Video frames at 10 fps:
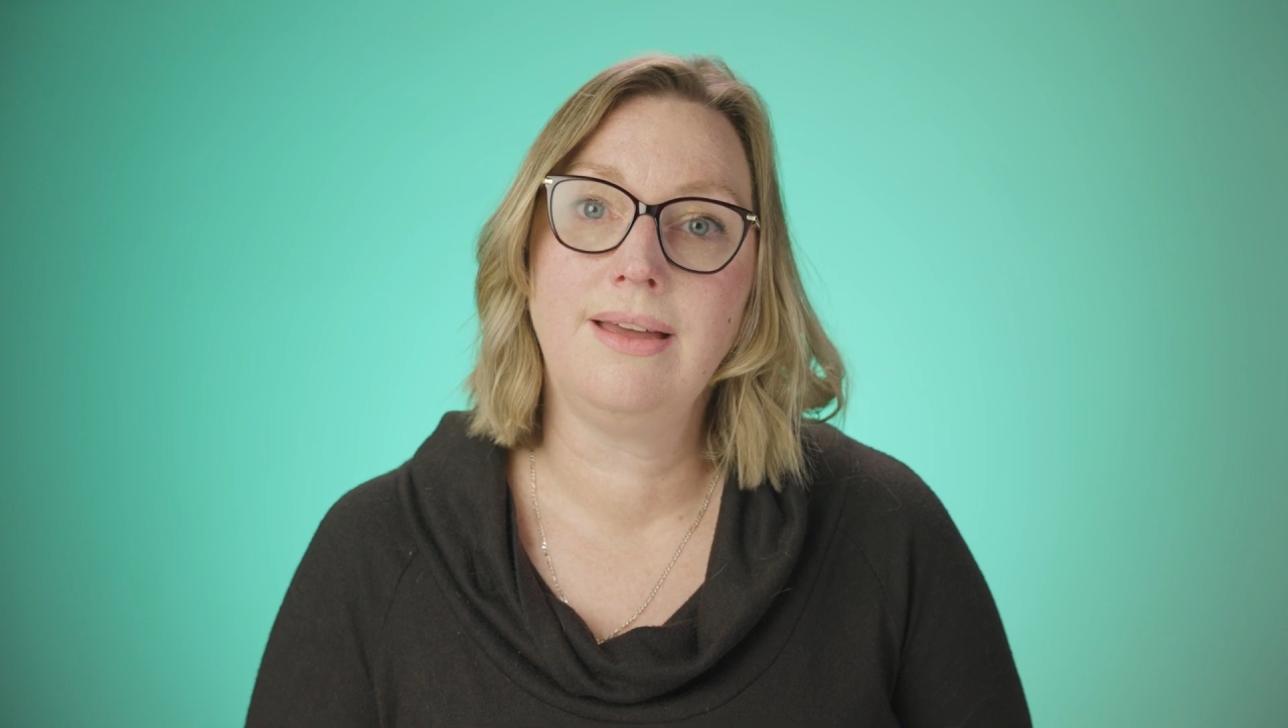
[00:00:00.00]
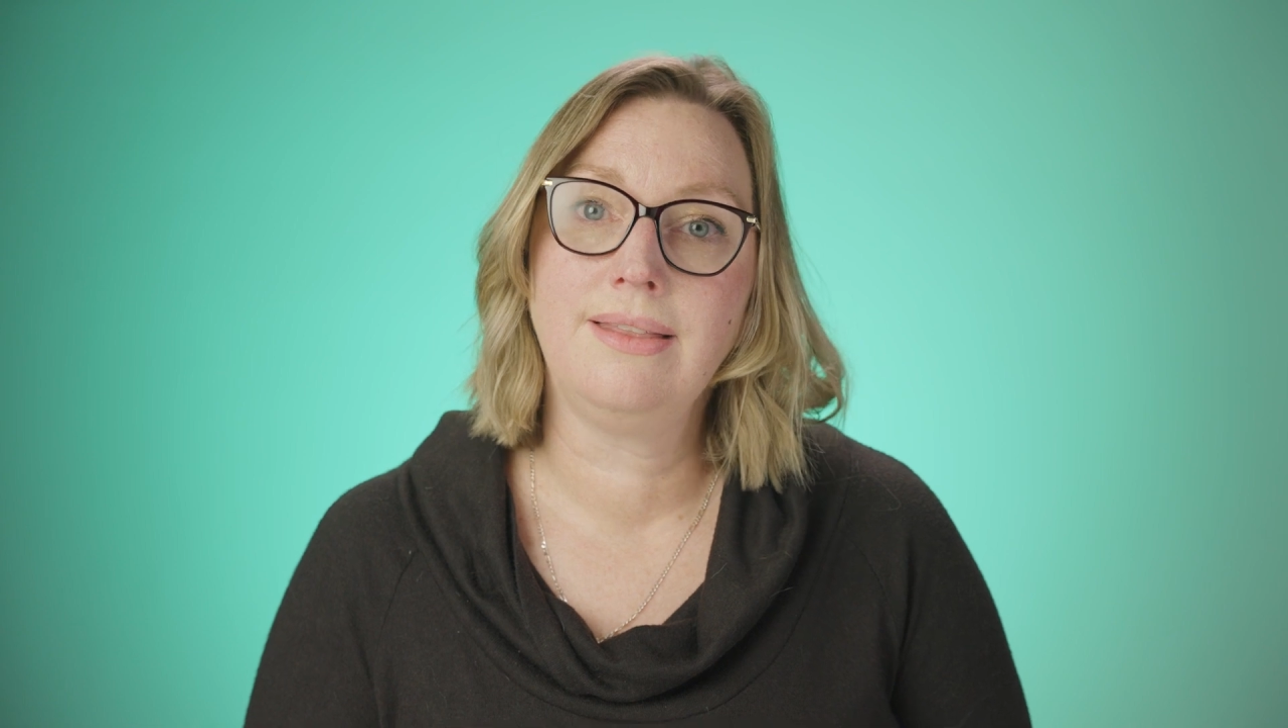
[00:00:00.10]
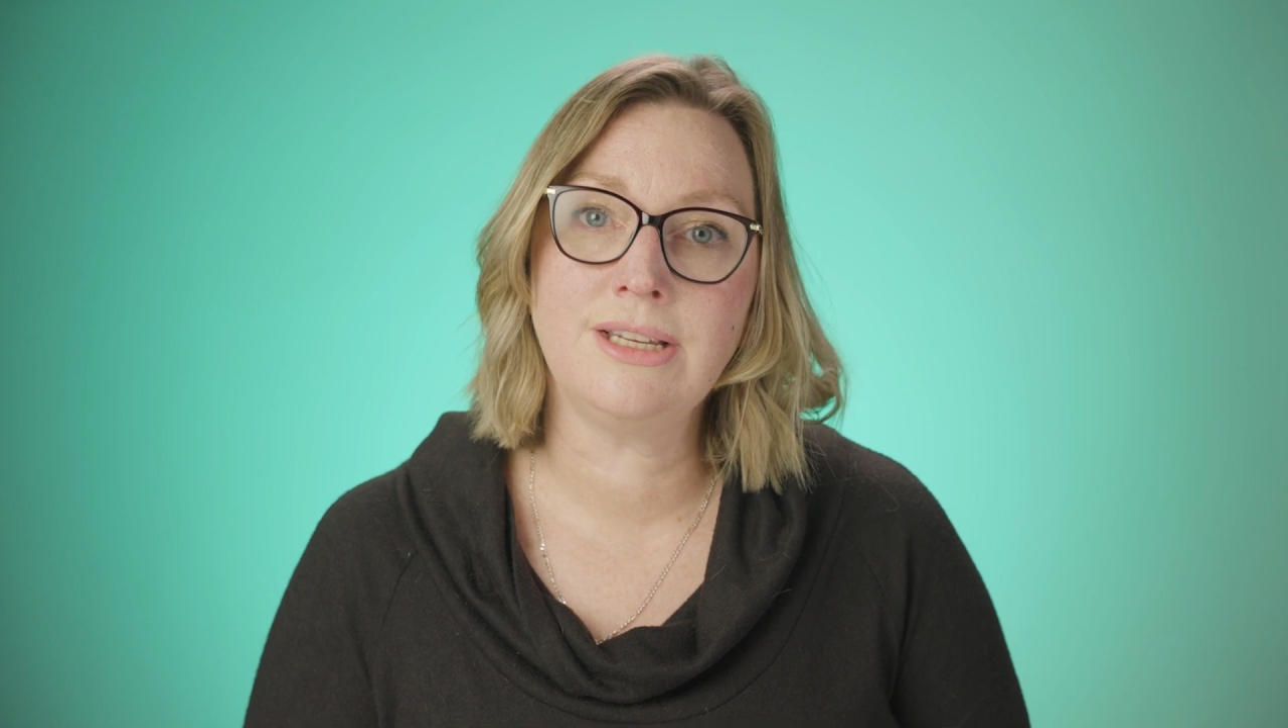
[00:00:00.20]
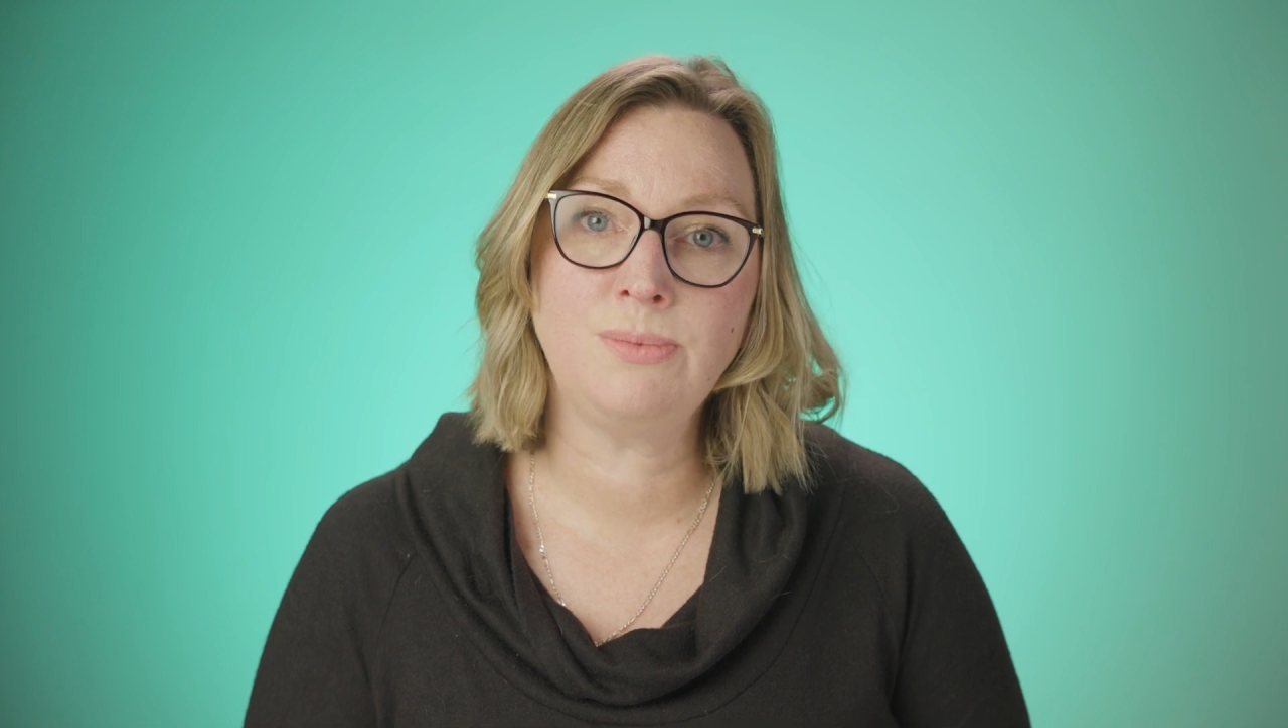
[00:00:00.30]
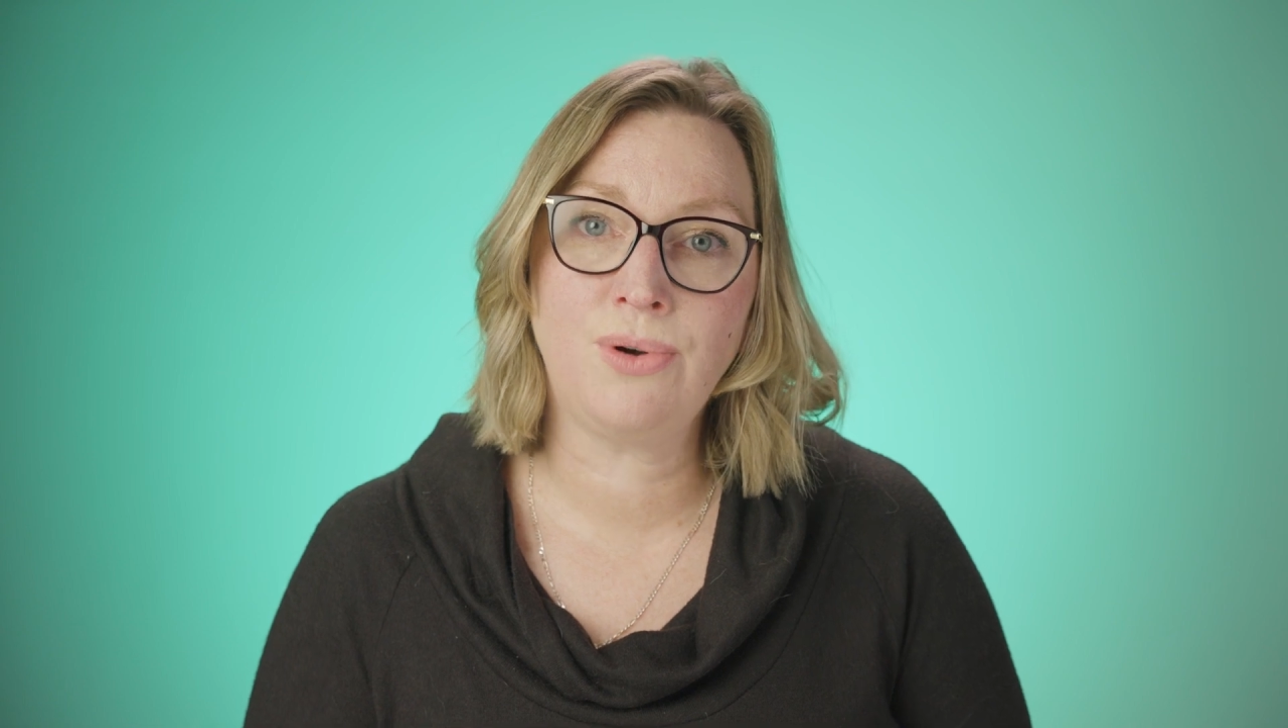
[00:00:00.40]

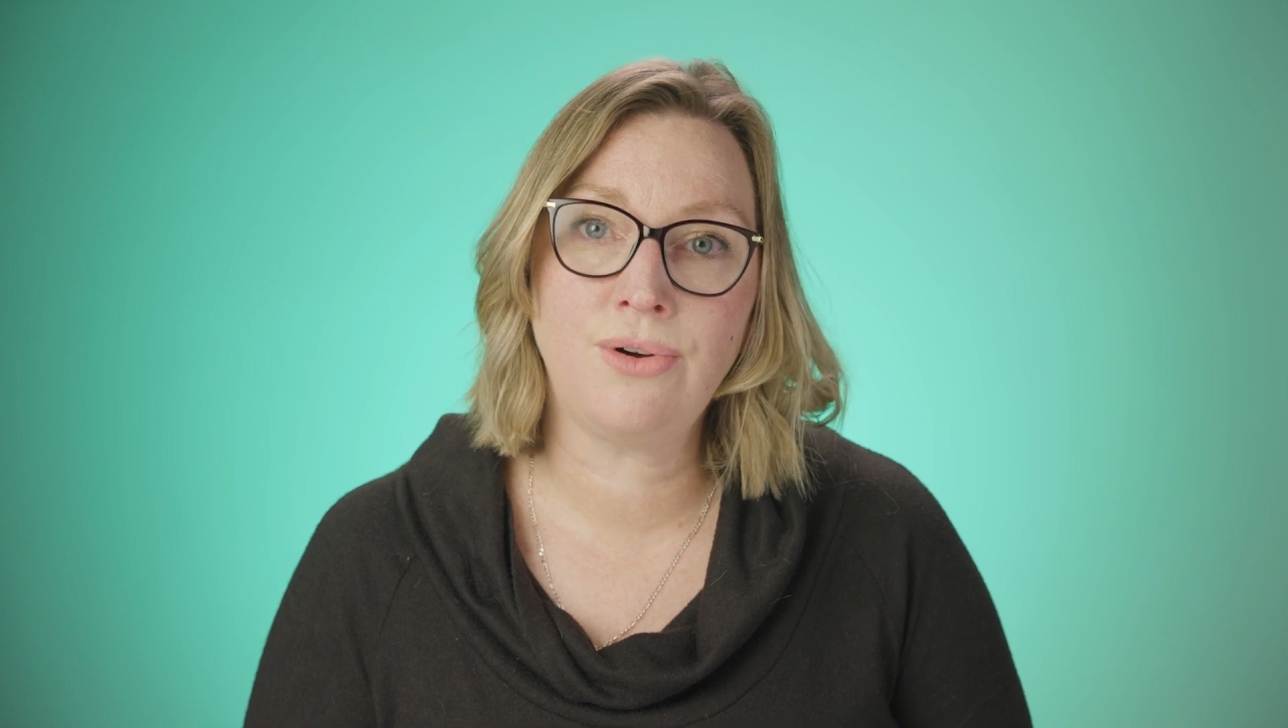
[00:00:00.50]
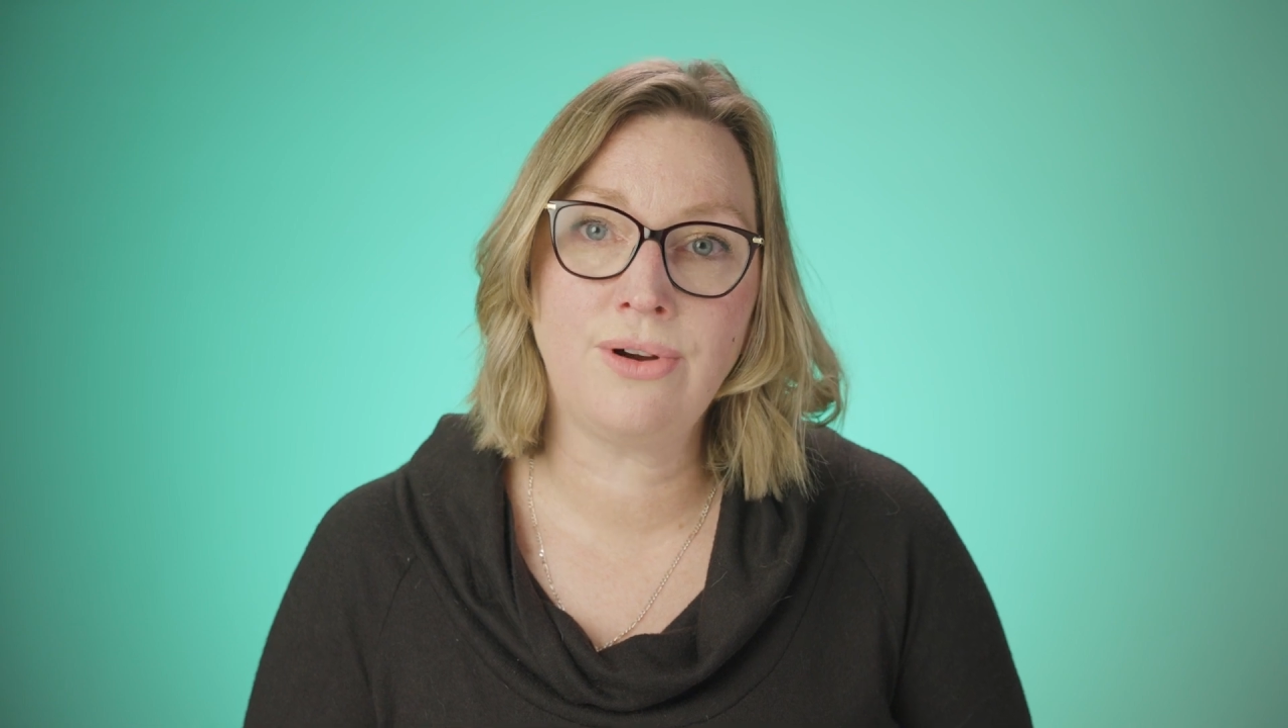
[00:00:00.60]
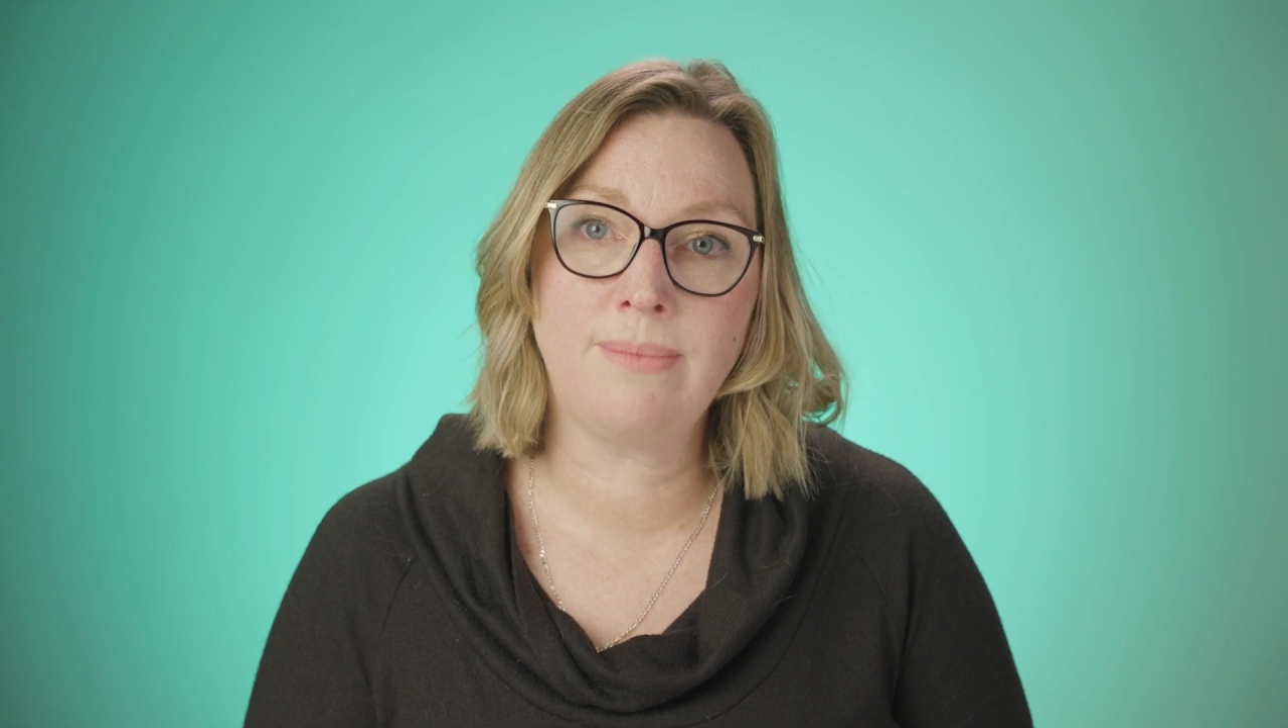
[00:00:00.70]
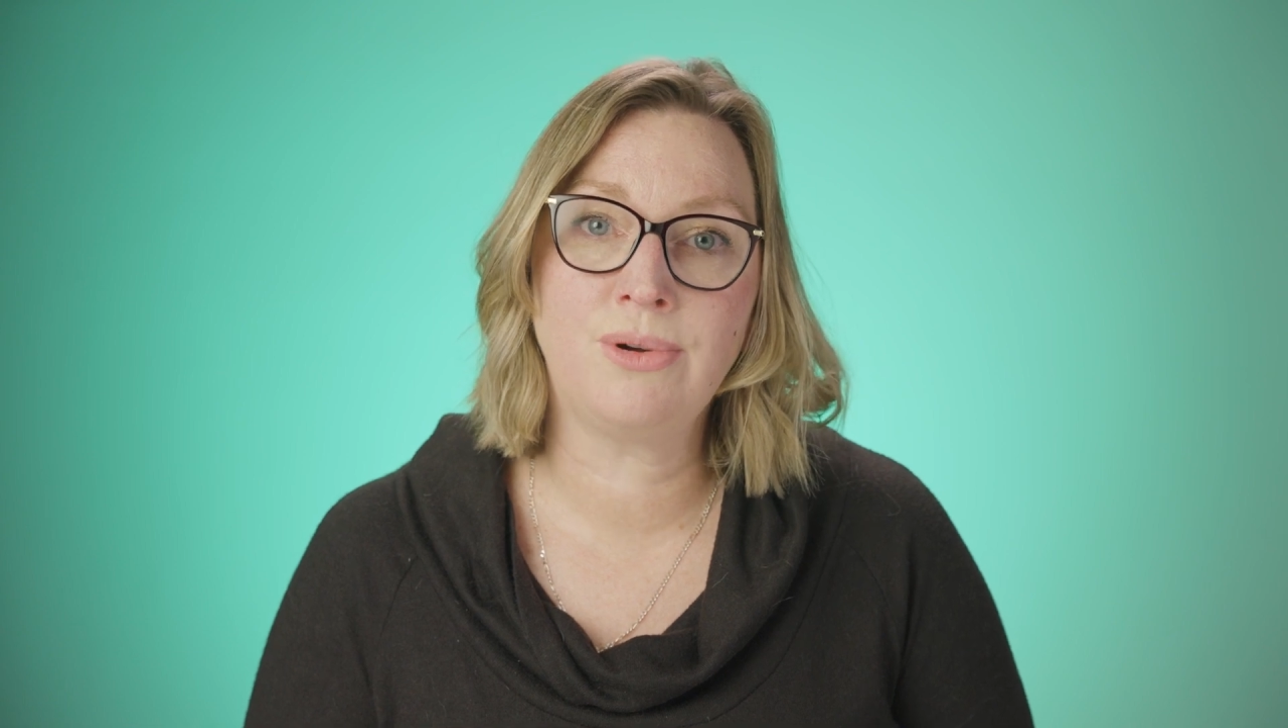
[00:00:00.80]
This program